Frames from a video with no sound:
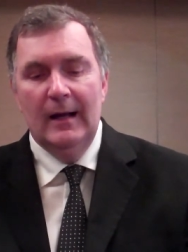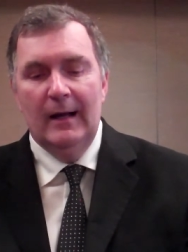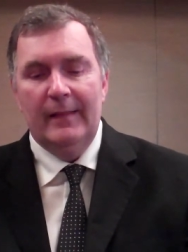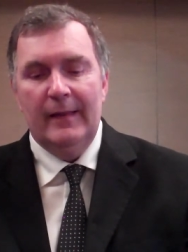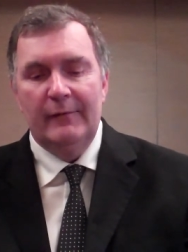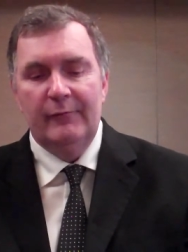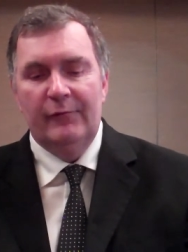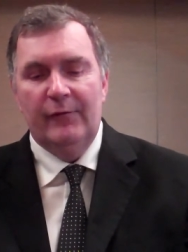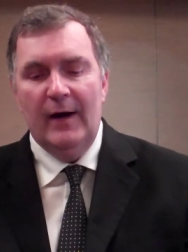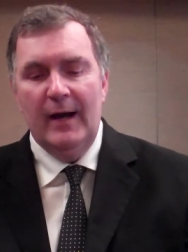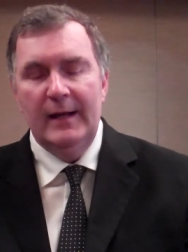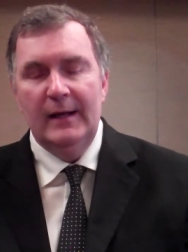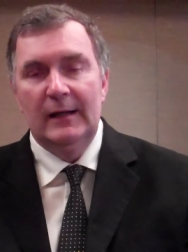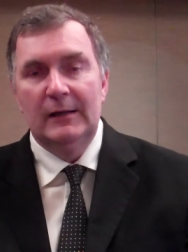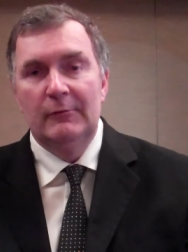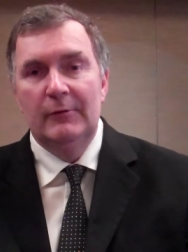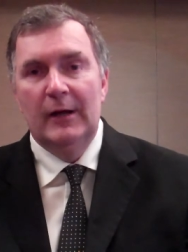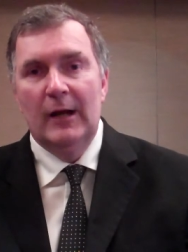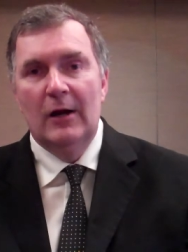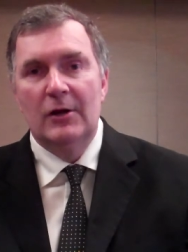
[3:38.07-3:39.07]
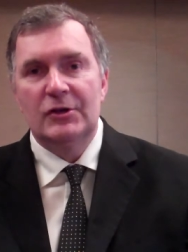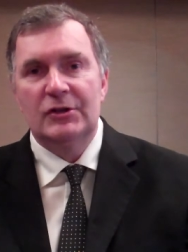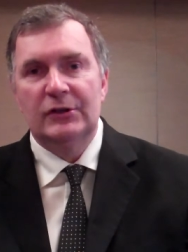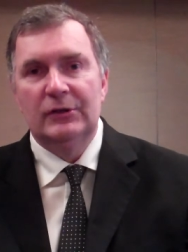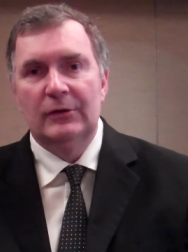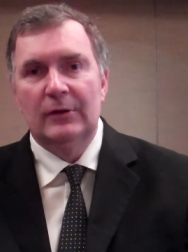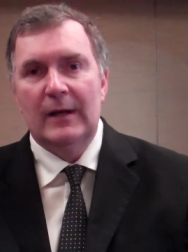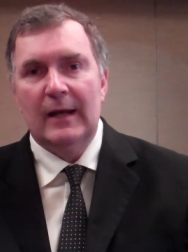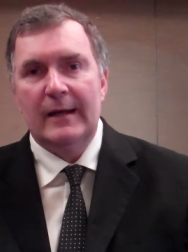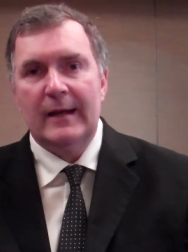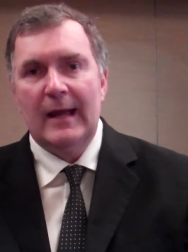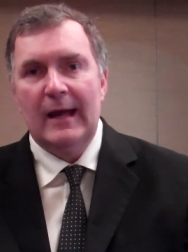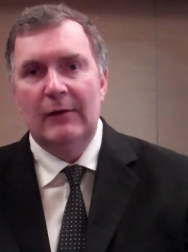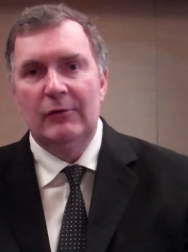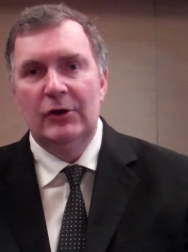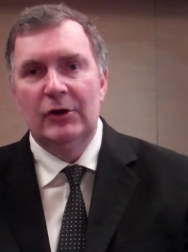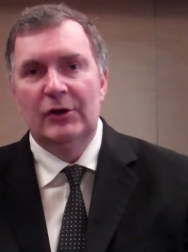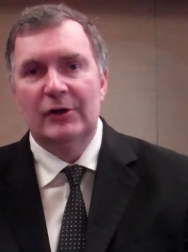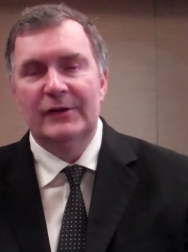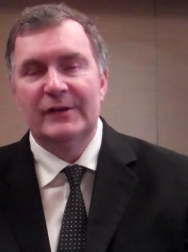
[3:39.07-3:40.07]
And then finally, we're going to look at how
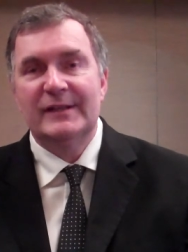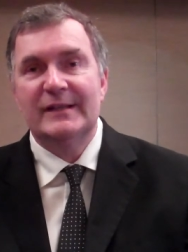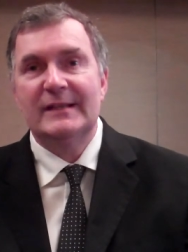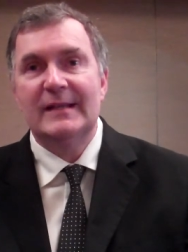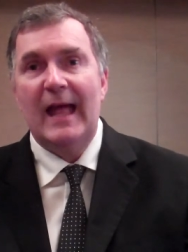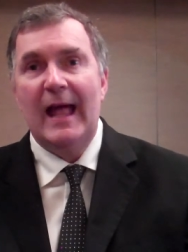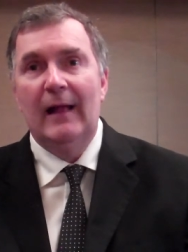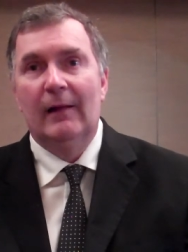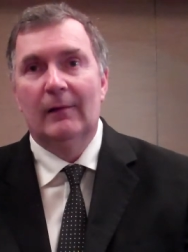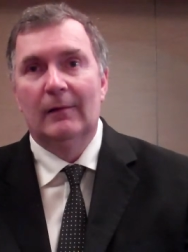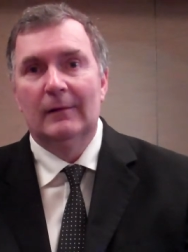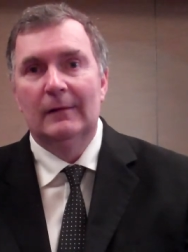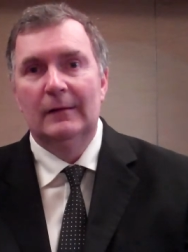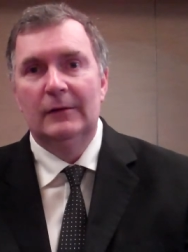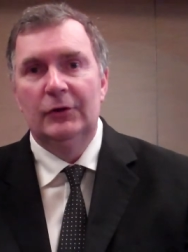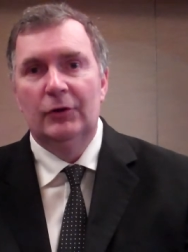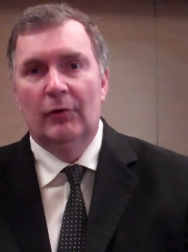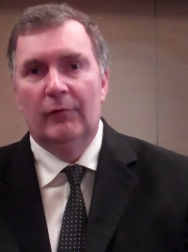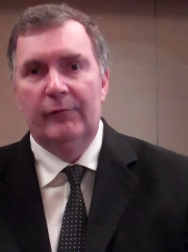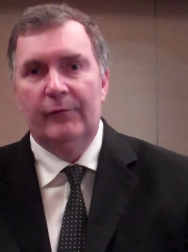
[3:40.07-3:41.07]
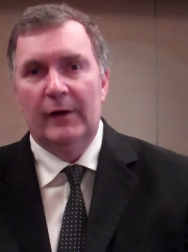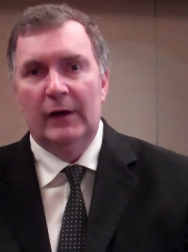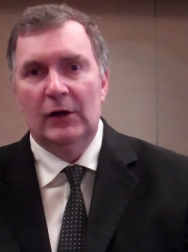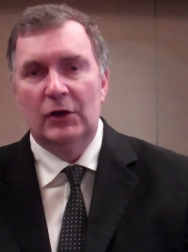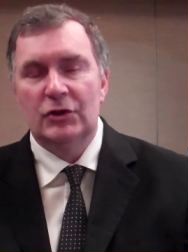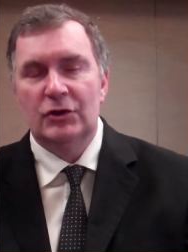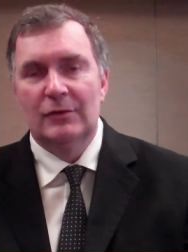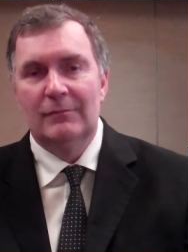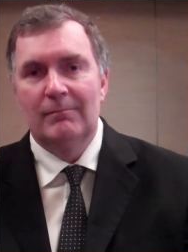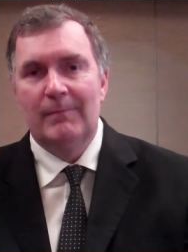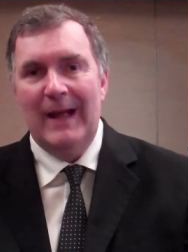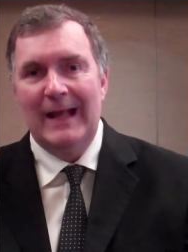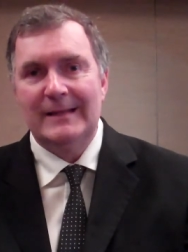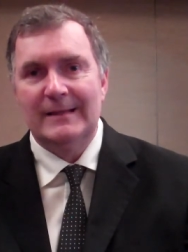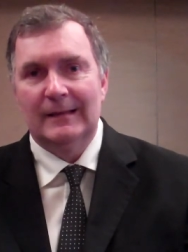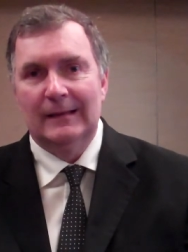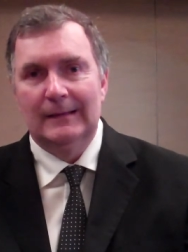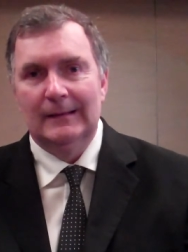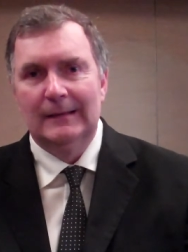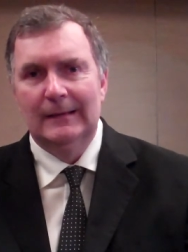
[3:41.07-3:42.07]
you can sell your function
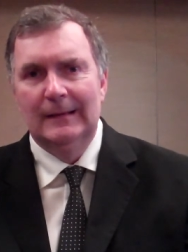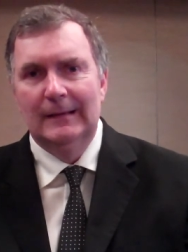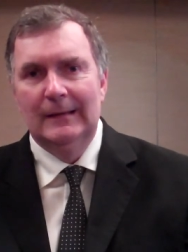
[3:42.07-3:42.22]
better.